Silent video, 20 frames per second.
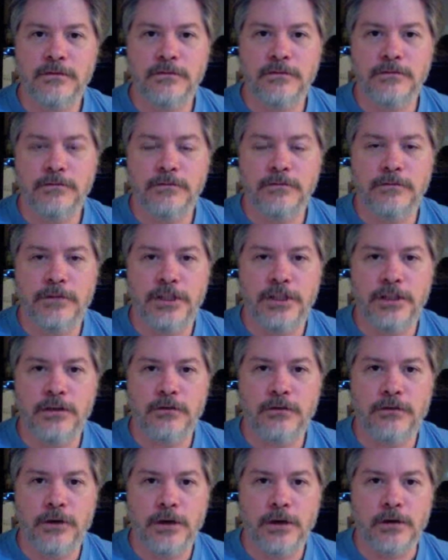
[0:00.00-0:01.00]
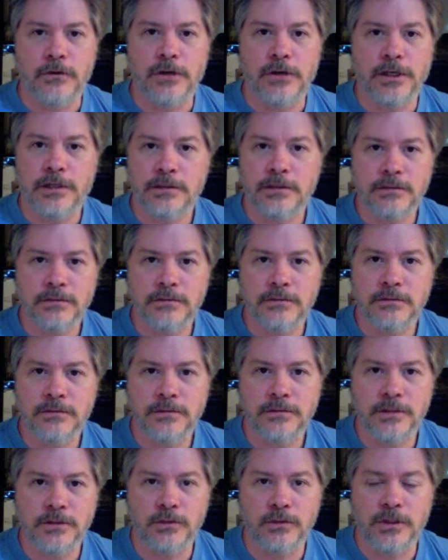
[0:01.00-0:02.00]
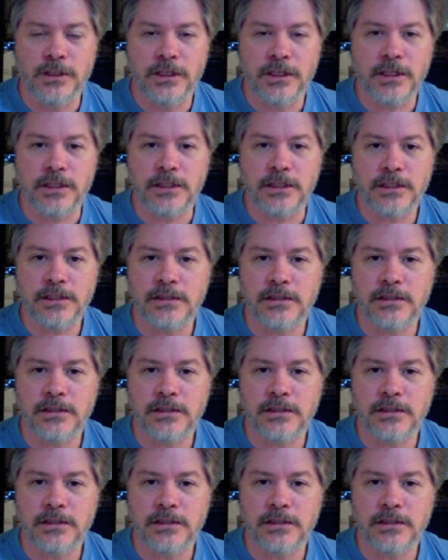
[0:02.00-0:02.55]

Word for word: video fuckery is what it is.